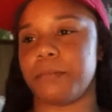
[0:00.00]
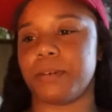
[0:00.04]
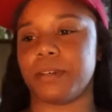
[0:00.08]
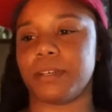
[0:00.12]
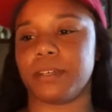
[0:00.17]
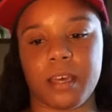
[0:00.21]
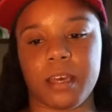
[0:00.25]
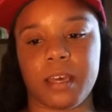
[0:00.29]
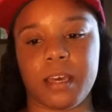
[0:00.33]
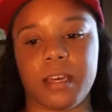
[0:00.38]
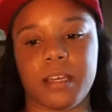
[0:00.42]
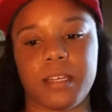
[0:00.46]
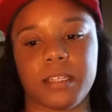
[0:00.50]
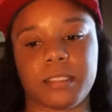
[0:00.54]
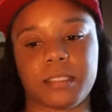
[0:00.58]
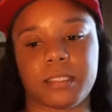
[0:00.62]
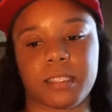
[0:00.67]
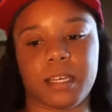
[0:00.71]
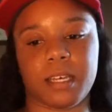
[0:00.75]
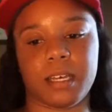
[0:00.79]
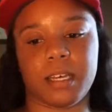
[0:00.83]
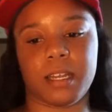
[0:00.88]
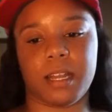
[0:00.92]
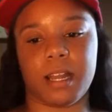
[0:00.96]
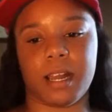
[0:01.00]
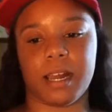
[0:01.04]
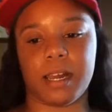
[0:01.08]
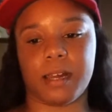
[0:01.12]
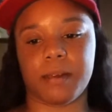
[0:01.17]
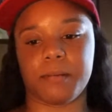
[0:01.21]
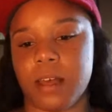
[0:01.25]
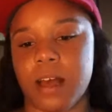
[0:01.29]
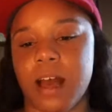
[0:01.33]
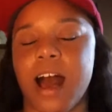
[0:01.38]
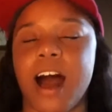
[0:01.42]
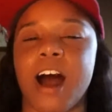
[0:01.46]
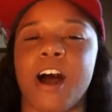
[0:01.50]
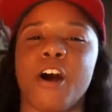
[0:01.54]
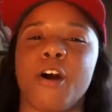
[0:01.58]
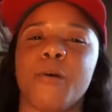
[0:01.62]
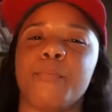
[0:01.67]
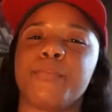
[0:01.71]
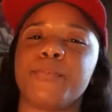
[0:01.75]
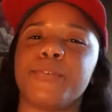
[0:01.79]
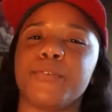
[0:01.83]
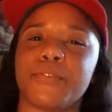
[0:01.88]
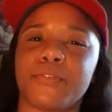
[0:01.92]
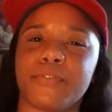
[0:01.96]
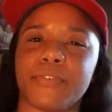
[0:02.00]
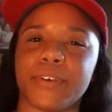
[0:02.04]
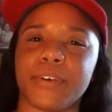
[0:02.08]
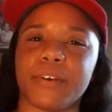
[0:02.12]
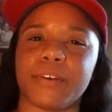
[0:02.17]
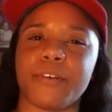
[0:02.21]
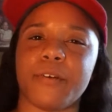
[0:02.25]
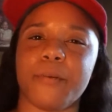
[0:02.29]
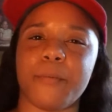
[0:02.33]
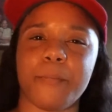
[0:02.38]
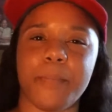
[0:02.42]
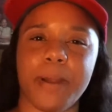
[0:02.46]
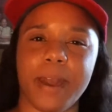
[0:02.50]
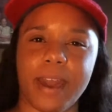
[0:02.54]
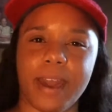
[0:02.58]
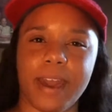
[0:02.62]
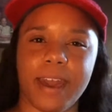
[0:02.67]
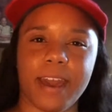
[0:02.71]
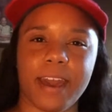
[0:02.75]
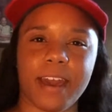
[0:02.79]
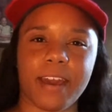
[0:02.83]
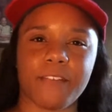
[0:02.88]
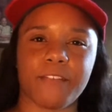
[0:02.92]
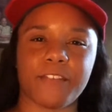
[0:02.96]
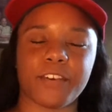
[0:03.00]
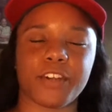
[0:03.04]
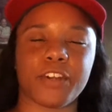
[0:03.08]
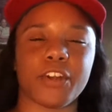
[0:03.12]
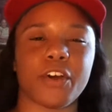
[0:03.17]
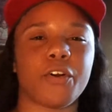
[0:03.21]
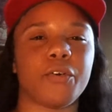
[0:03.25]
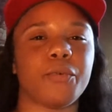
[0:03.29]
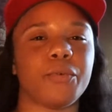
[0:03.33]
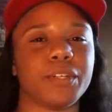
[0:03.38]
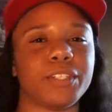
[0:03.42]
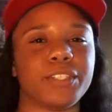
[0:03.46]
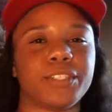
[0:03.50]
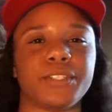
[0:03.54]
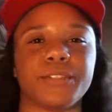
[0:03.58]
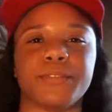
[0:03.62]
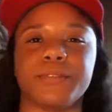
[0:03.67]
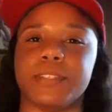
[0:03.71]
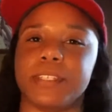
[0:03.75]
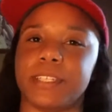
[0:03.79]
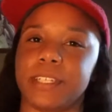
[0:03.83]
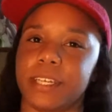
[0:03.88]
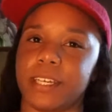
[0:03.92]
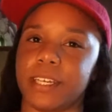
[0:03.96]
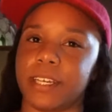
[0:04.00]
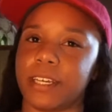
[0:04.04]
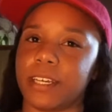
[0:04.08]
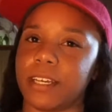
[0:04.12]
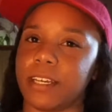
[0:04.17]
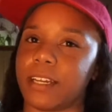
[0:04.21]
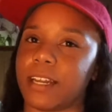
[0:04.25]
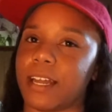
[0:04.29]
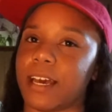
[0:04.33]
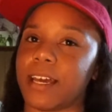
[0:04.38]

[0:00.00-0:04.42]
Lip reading: But he said like, "I hope you feel bad for, you know, what you did."